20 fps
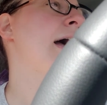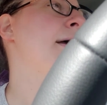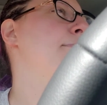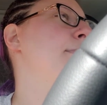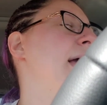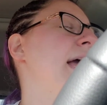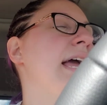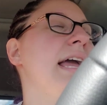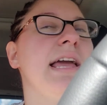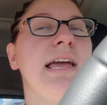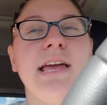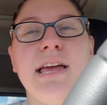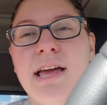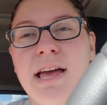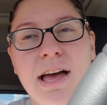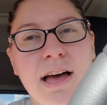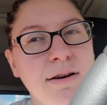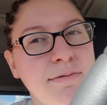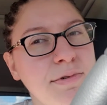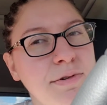may
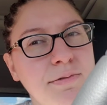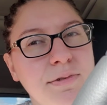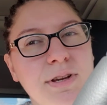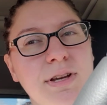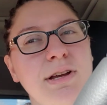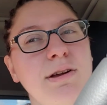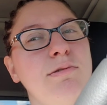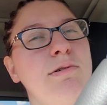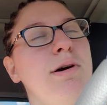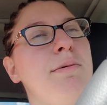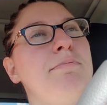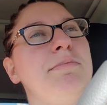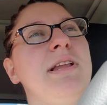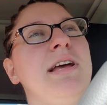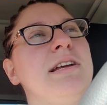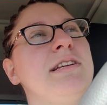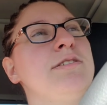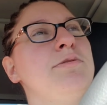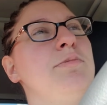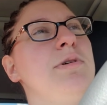have a video up
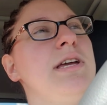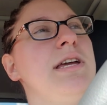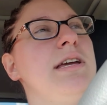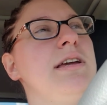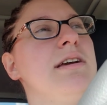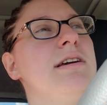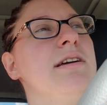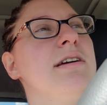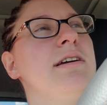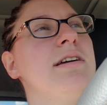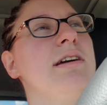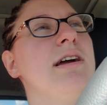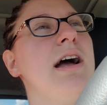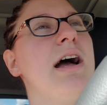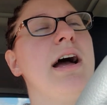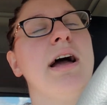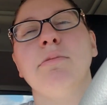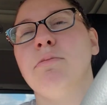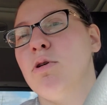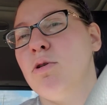next week.
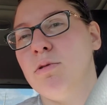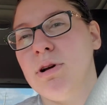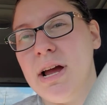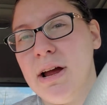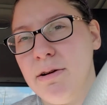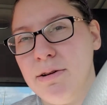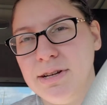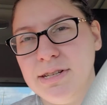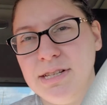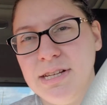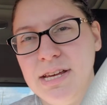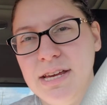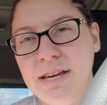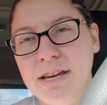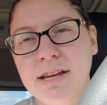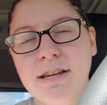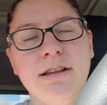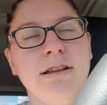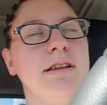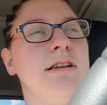I won't guarantee
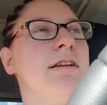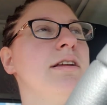it.